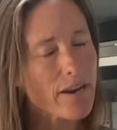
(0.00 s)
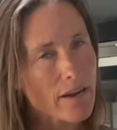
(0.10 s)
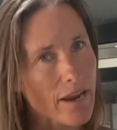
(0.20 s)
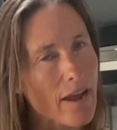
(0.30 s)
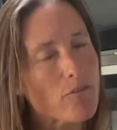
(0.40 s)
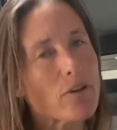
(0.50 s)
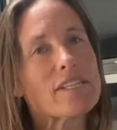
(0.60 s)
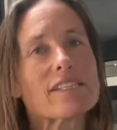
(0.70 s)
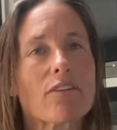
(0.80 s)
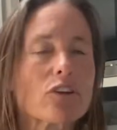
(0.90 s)
I have one in
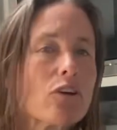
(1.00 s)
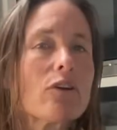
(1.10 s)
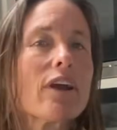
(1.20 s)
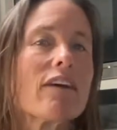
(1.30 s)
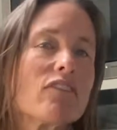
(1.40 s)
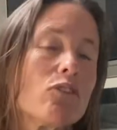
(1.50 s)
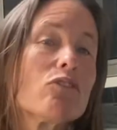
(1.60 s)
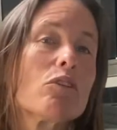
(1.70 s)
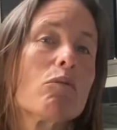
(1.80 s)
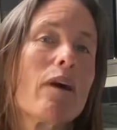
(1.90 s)
South Dakota. I haven't
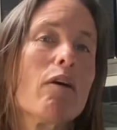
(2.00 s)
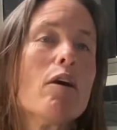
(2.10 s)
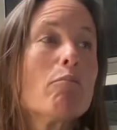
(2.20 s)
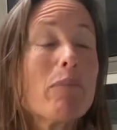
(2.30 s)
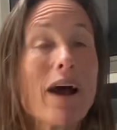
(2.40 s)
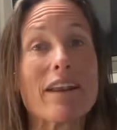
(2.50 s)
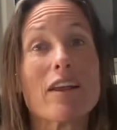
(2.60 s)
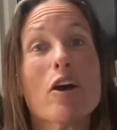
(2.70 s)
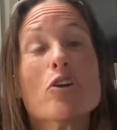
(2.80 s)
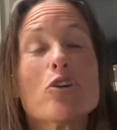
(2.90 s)
used it in a while, but
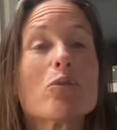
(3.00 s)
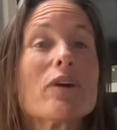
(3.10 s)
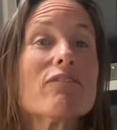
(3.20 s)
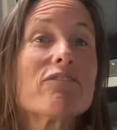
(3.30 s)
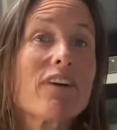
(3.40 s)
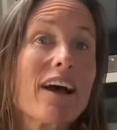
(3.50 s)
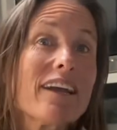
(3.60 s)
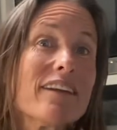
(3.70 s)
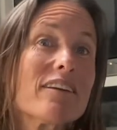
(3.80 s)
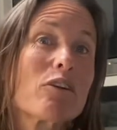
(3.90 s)
you can
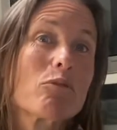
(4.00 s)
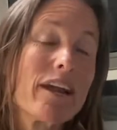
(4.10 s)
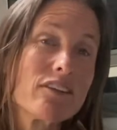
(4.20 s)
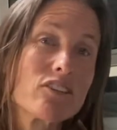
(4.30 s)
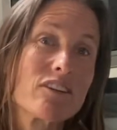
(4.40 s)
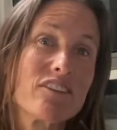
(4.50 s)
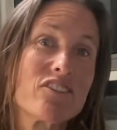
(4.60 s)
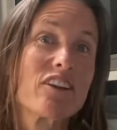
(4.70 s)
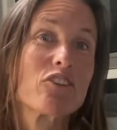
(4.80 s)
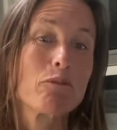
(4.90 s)
find a rancher that
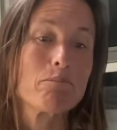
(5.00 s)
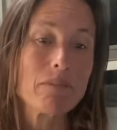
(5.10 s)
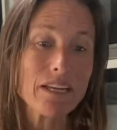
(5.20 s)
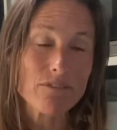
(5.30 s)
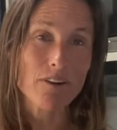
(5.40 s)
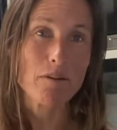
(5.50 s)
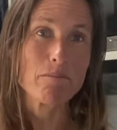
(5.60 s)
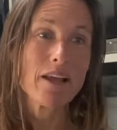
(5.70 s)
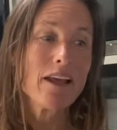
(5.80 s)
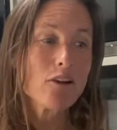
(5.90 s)
you get your meat from.
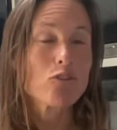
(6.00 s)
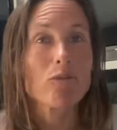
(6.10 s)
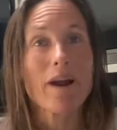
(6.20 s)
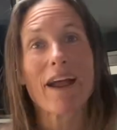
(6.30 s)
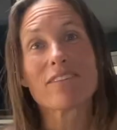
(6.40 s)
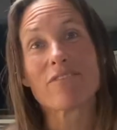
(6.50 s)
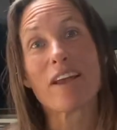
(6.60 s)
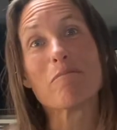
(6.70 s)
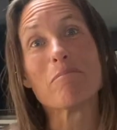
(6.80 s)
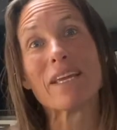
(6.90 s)

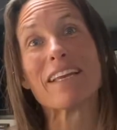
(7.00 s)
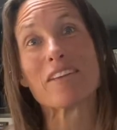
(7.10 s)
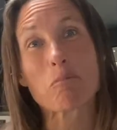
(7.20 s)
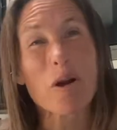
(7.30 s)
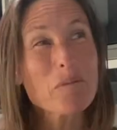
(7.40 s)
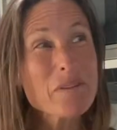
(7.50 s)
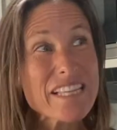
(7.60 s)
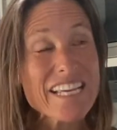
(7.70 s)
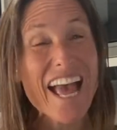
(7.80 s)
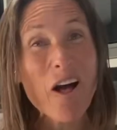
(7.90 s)
Grass-fed meat is probably
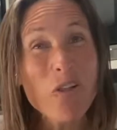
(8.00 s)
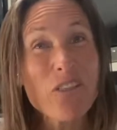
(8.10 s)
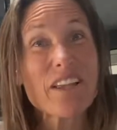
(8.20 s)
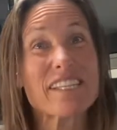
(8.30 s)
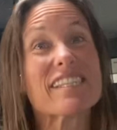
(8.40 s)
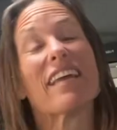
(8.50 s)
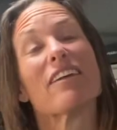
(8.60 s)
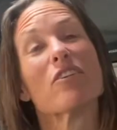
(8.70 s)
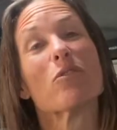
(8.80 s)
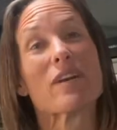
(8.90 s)
the healthiest
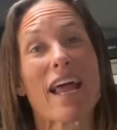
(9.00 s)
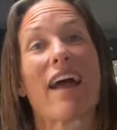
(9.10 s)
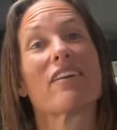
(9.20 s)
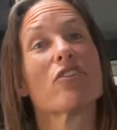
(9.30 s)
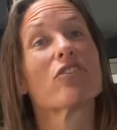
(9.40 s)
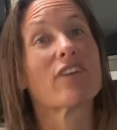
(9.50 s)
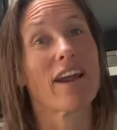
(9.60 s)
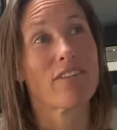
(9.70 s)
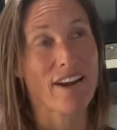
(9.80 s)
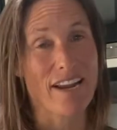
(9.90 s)
thing you can add in your
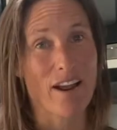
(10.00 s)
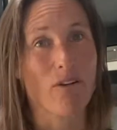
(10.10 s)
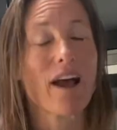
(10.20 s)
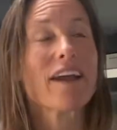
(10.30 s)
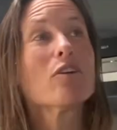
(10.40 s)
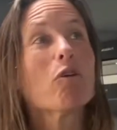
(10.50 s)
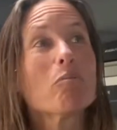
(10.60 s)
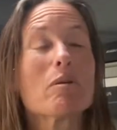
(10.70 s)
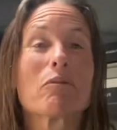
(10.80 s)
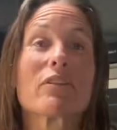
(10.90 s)
diet right now. I know
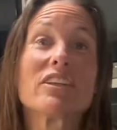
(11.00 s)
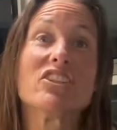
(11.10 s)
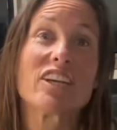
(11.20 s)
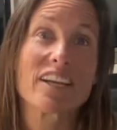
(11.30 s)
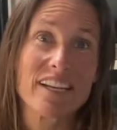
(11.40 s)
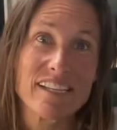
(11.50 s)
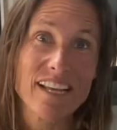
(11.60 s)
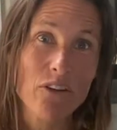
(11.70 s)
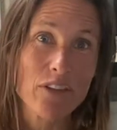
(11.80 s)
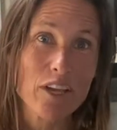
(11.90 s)
people think chicken is
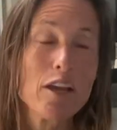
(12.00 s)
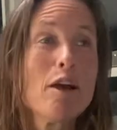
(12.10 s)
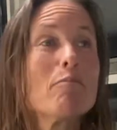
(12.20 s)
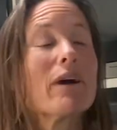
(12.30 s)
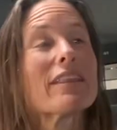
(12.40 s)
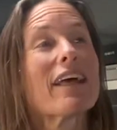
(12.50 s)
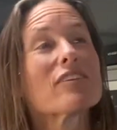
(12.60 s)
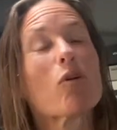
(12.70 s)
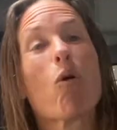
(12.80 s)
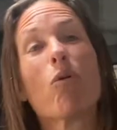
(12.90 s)
healthy, but that's
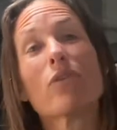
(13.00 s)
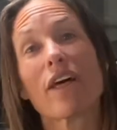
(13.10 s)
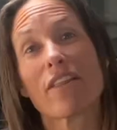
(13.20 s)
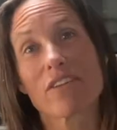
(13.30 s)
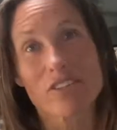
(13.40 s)
a whole nother